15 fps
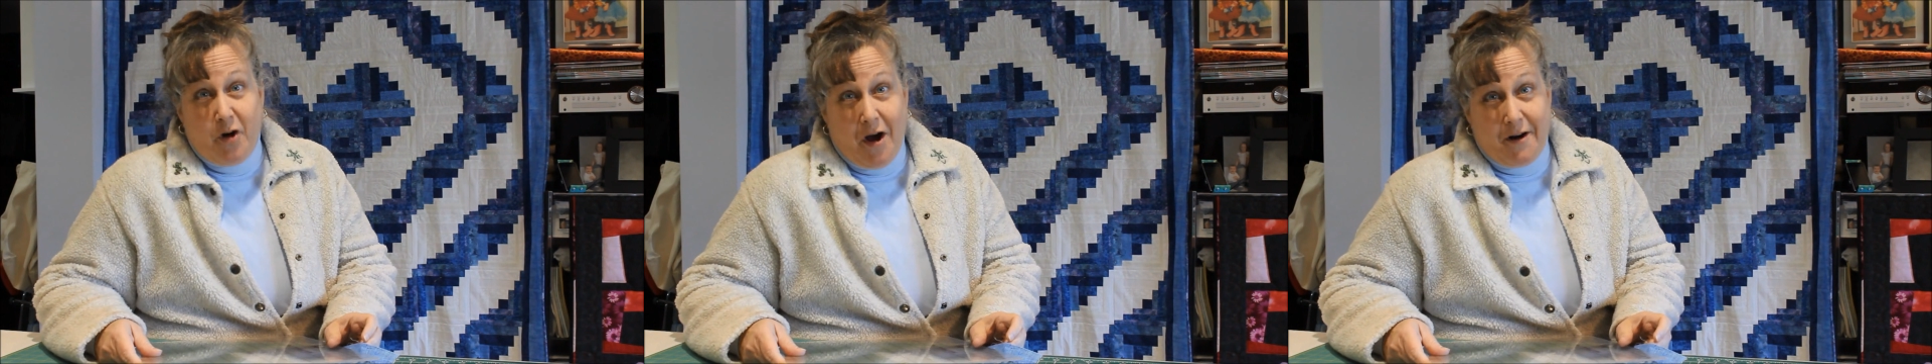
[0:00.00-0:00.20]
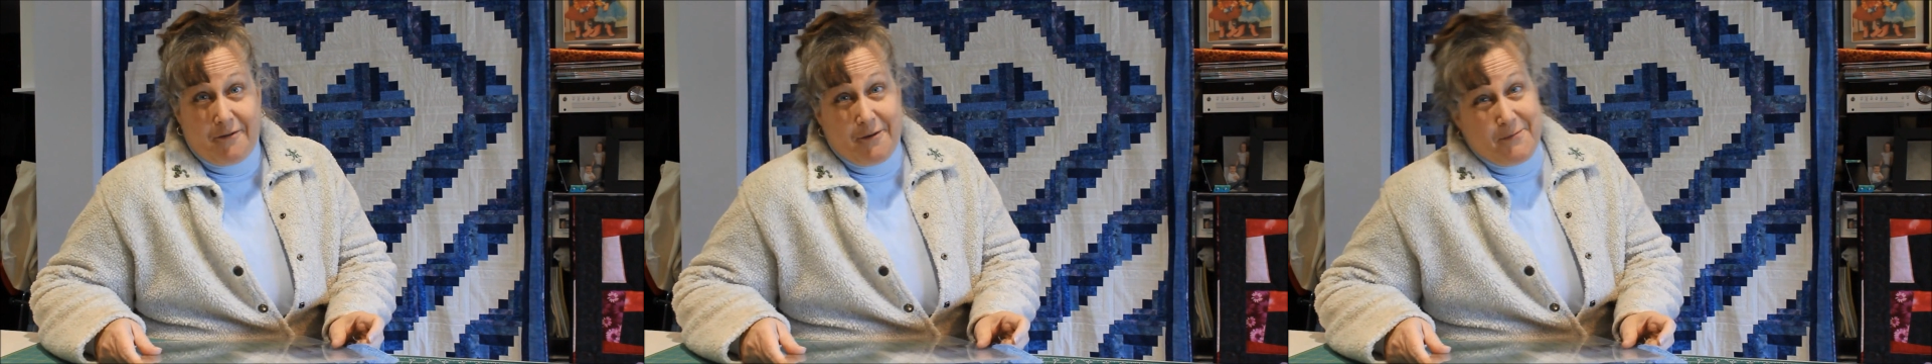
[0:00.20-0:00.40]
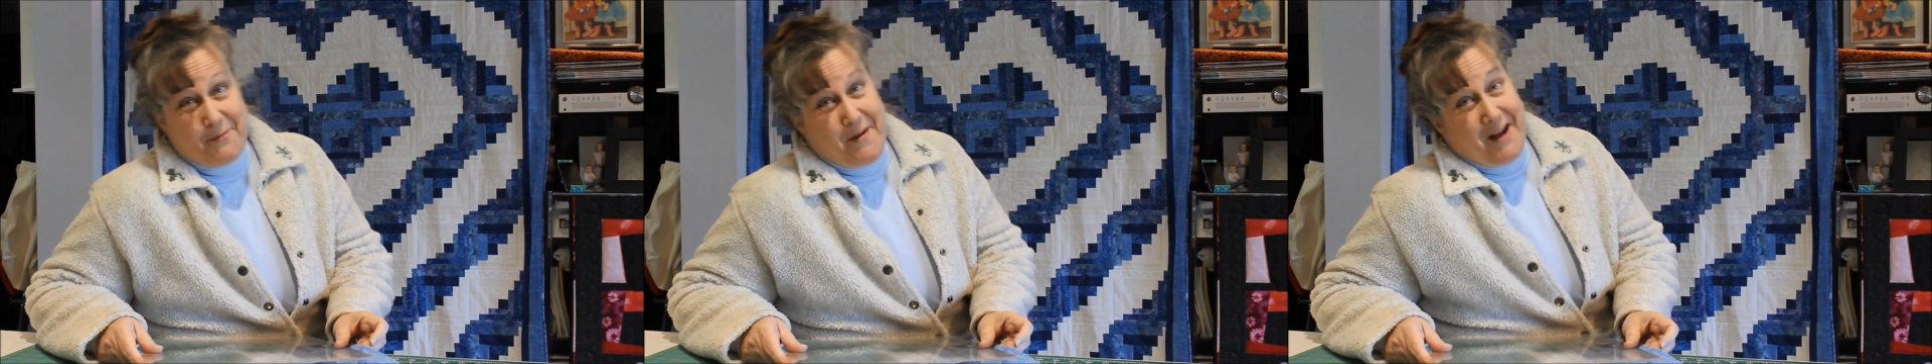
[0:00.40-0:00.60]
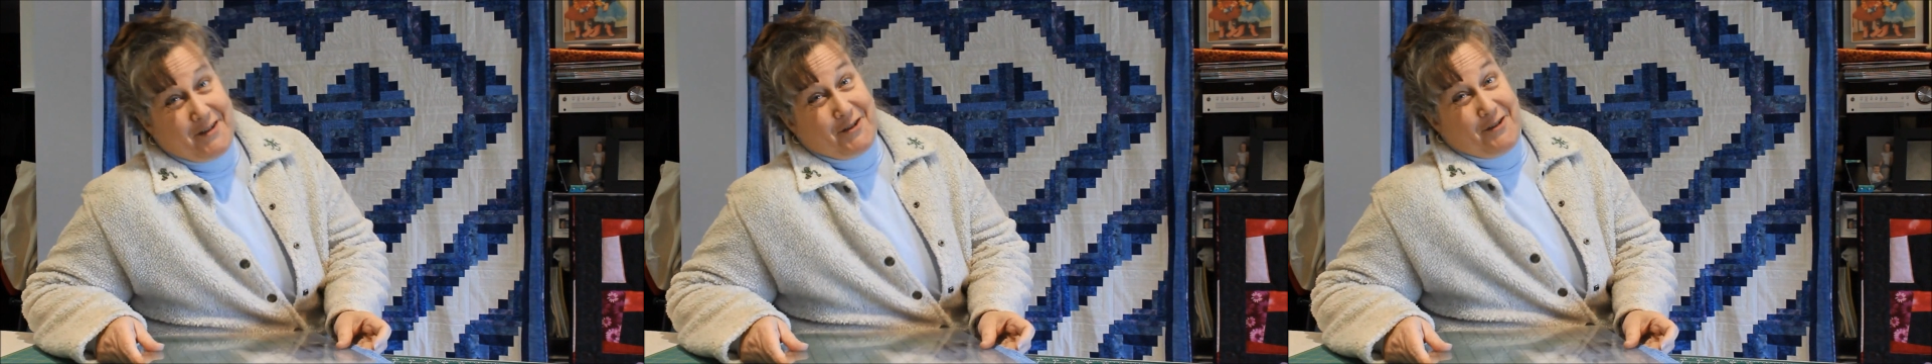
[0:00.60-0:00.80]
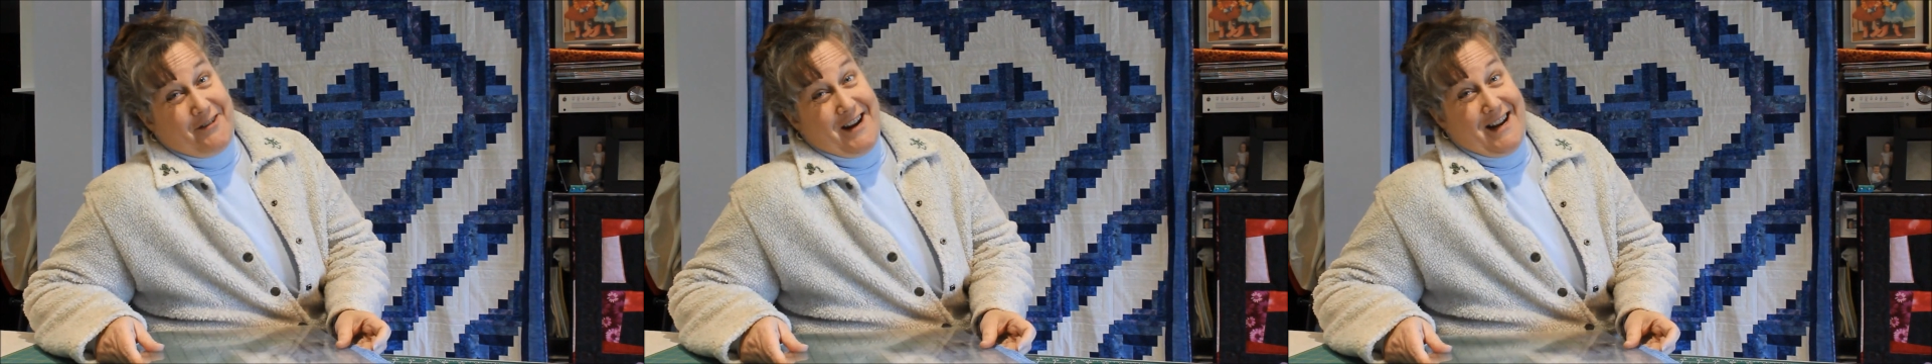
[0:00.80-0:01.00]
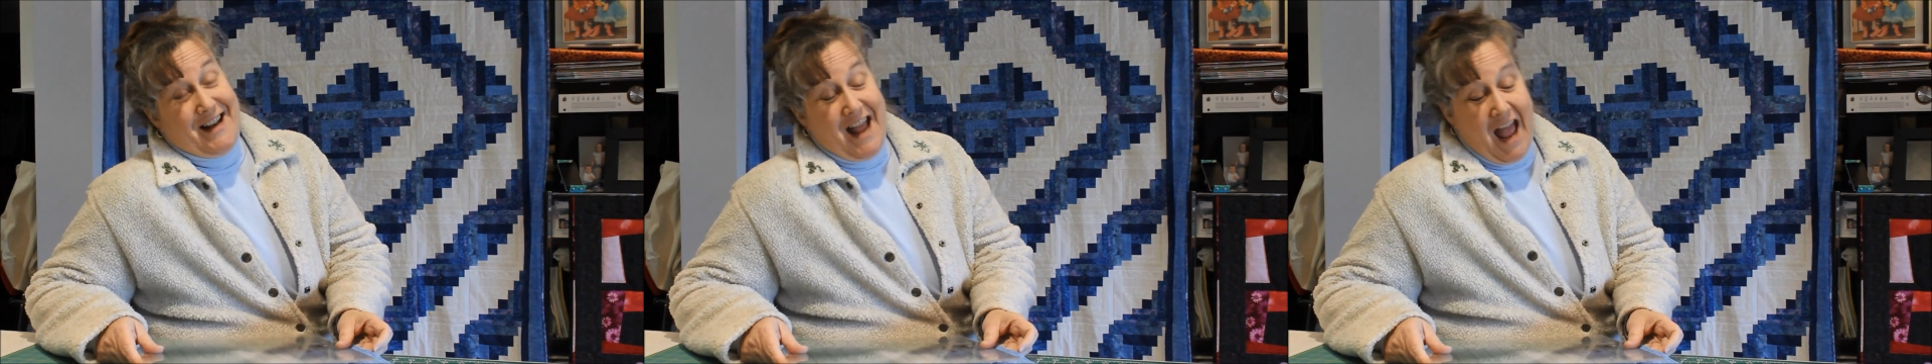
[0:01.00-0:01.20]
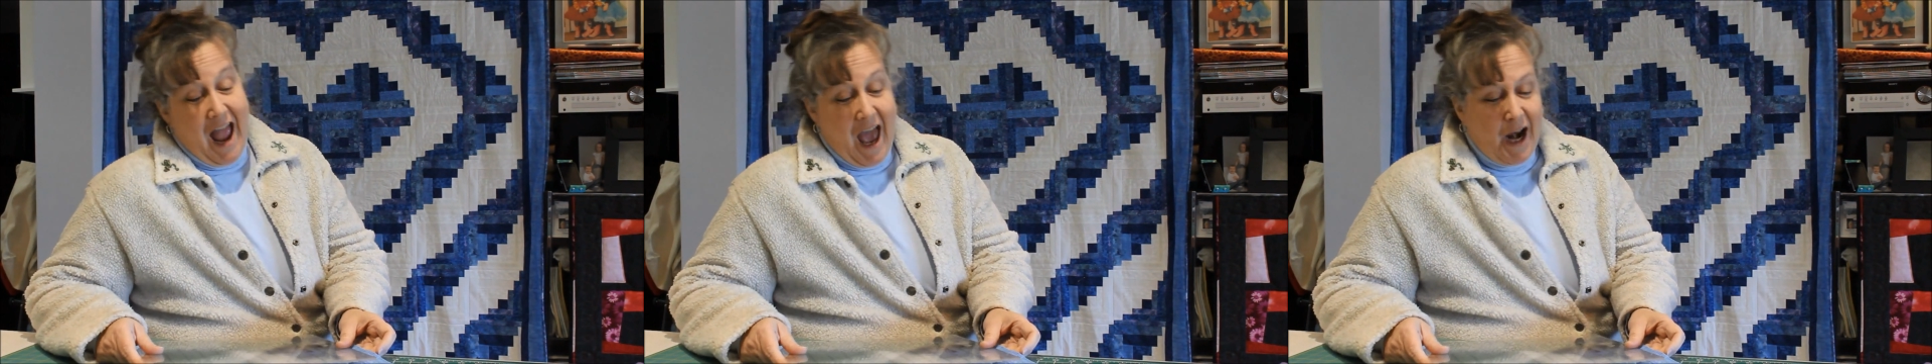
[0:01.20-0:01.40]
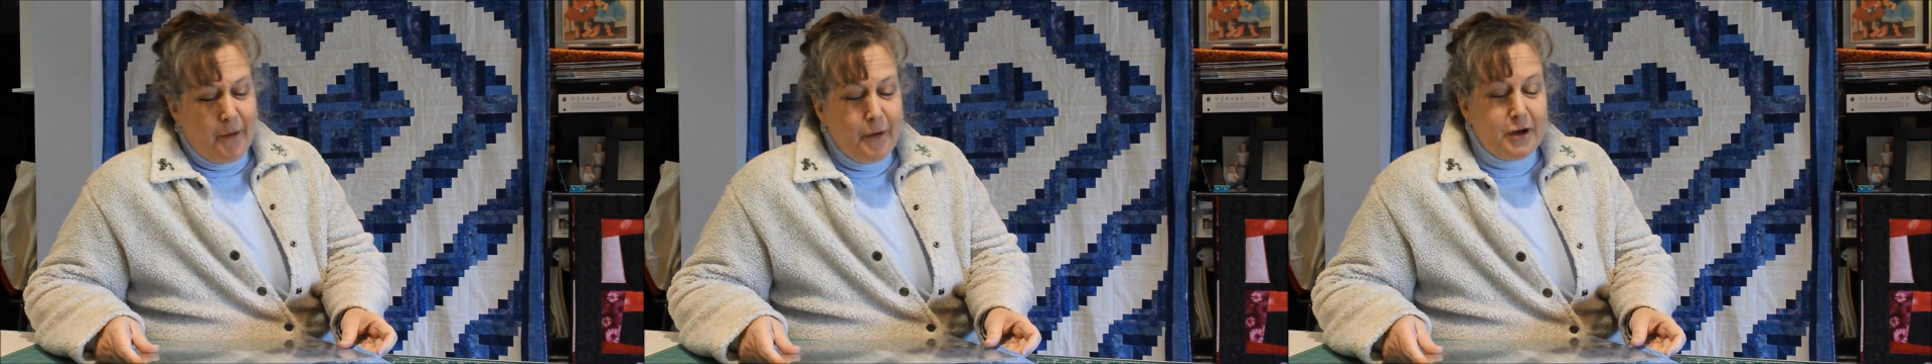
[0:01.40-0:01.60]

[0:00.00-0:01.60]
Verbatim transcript: Donna from The Masquerade, and